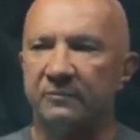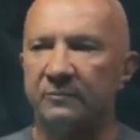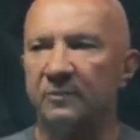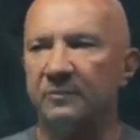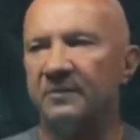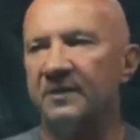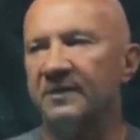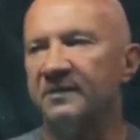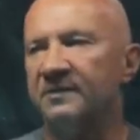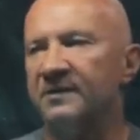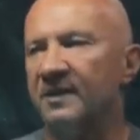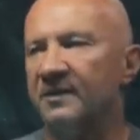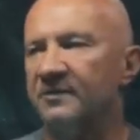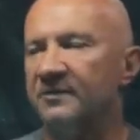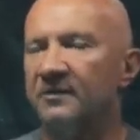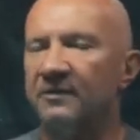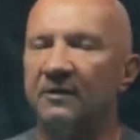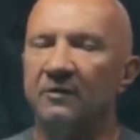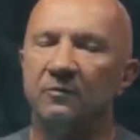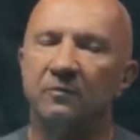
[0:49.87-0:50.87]
will be
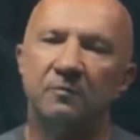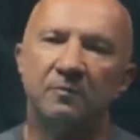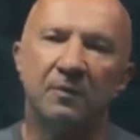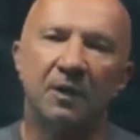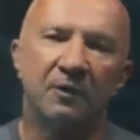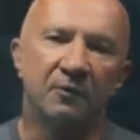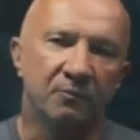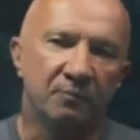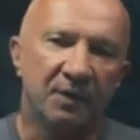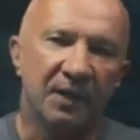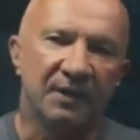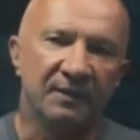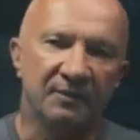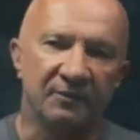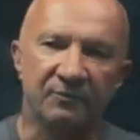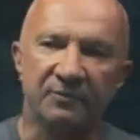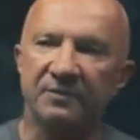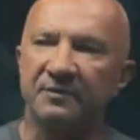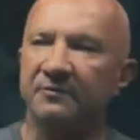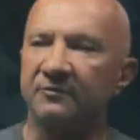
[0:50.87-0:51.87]
essentially on
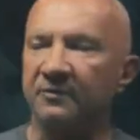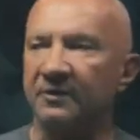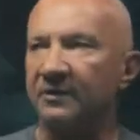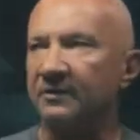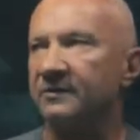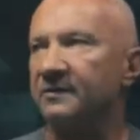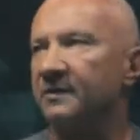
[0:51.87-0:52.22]
binary strings.